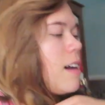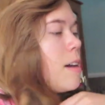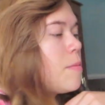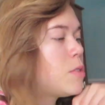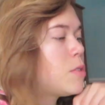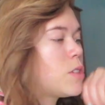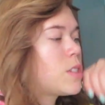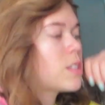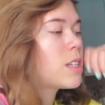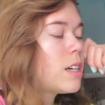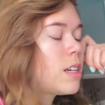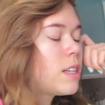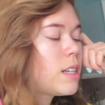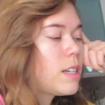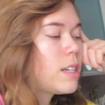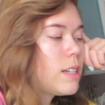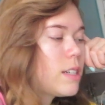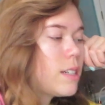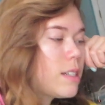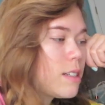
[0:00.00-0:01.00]
I'm just
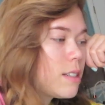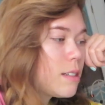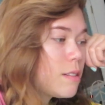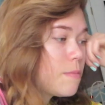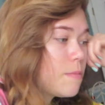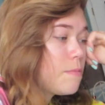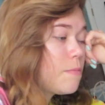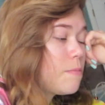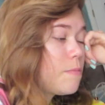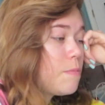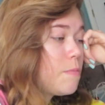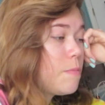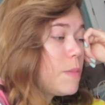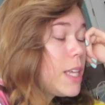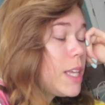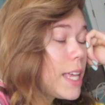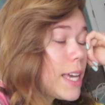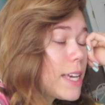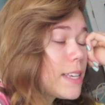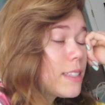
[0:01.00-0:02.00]
gonna
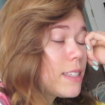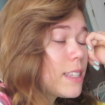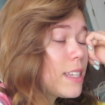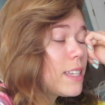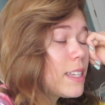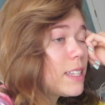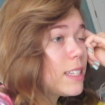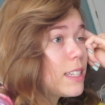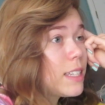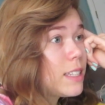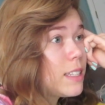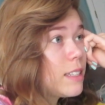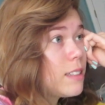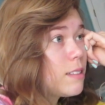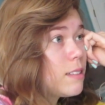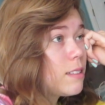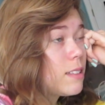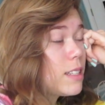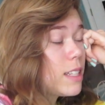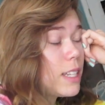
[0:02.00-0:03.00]
be lazy
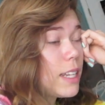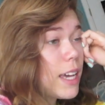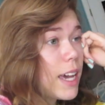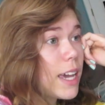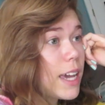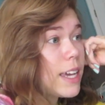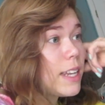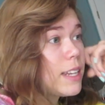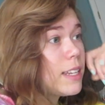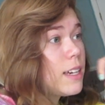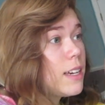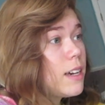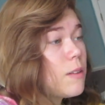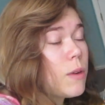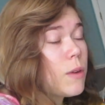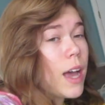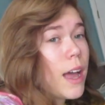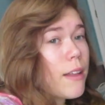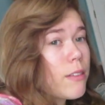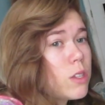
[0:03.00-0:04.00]
until tonight.
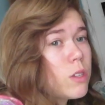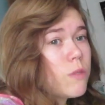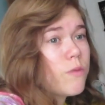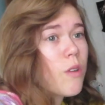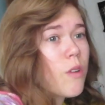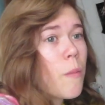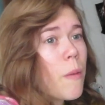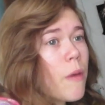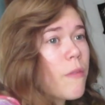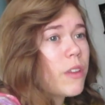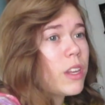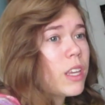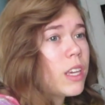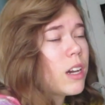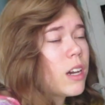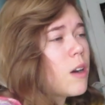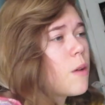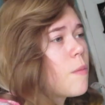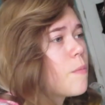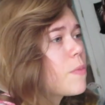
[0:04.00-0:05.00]
Well, I have to film my
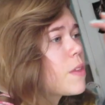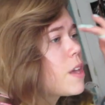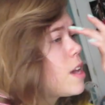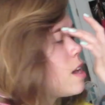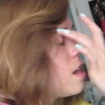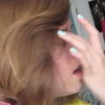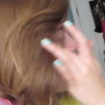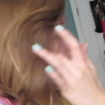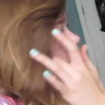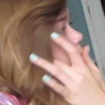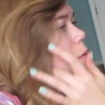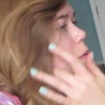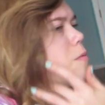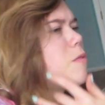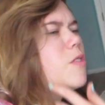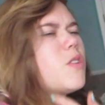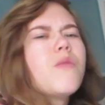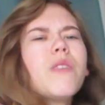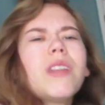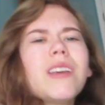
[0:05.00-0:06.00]
video. Film a
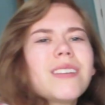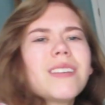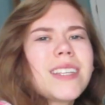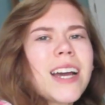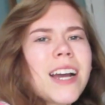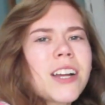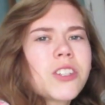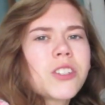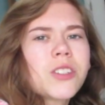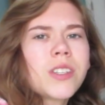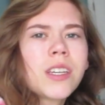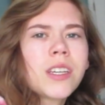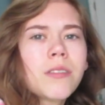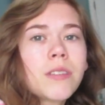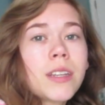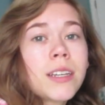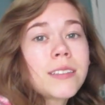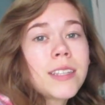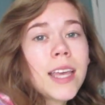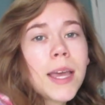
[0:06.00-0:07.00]
few videos actually.
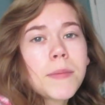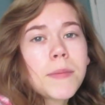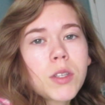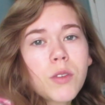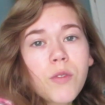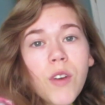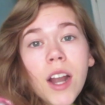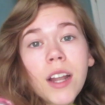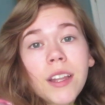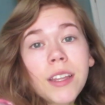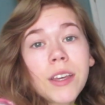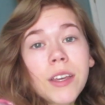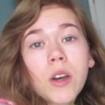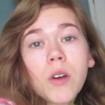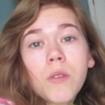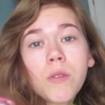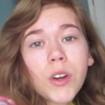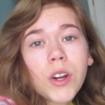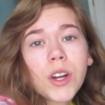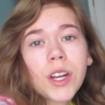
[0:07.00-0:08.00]
Exams are finally
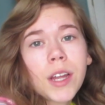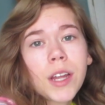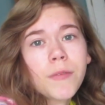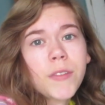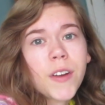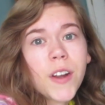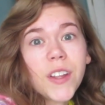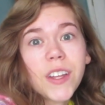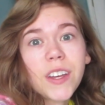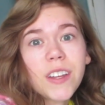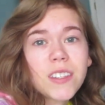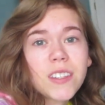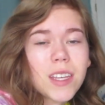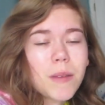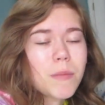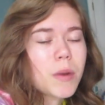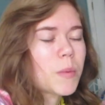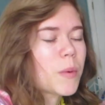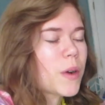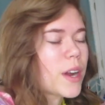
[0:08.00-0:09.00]
over and I'm finally on
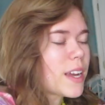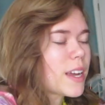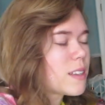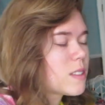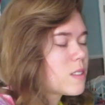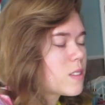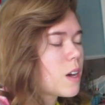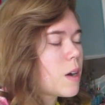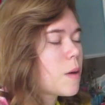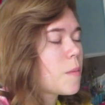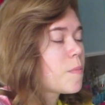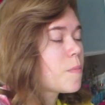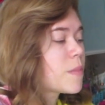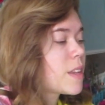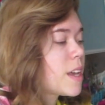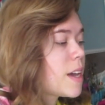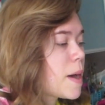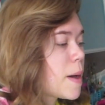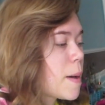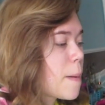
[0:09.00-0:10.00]
summer break, so
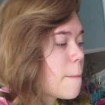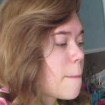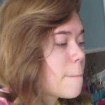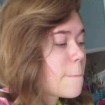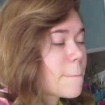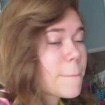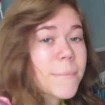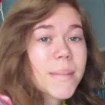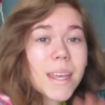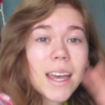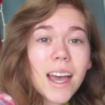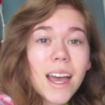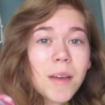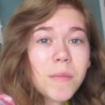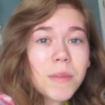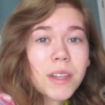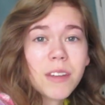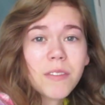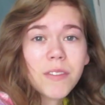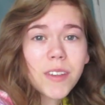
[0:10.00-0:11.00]
I'm
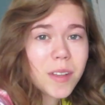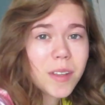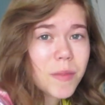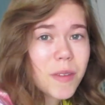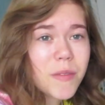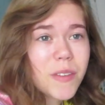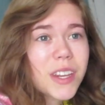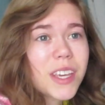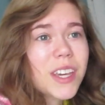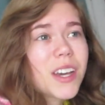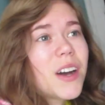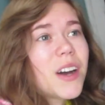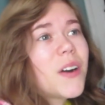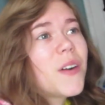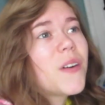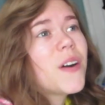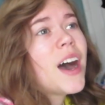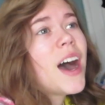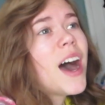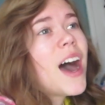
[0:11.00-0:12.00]
gonna film a
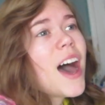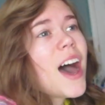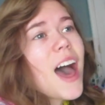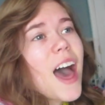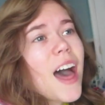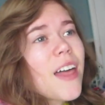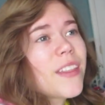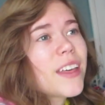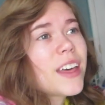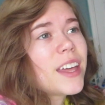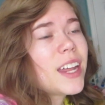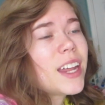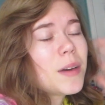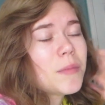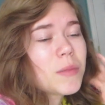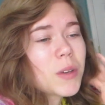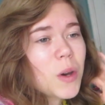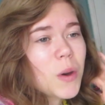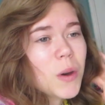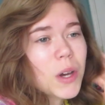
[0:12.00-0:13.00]
video, and then
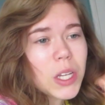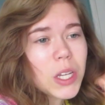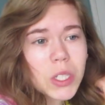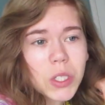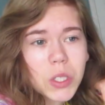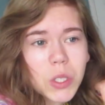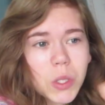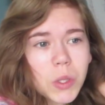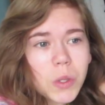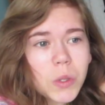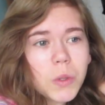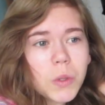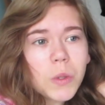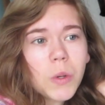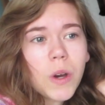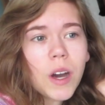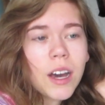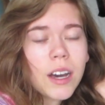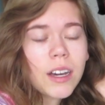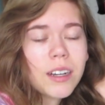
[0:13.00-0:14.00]
I'm going to